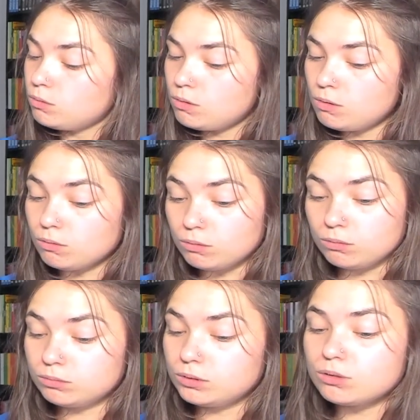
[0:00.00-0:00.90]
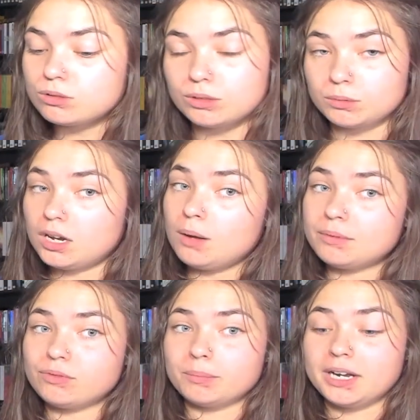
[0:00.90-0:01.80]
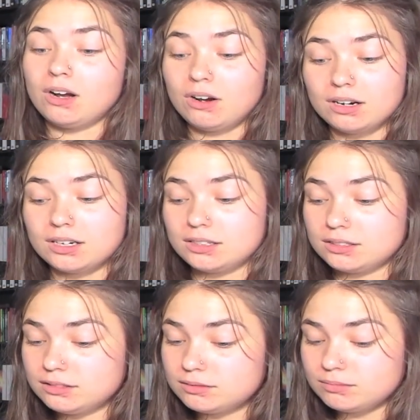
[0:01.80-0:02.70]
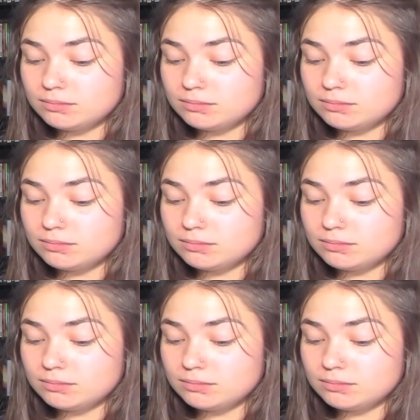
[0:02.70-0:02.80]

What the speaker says: those three were coming for me hard,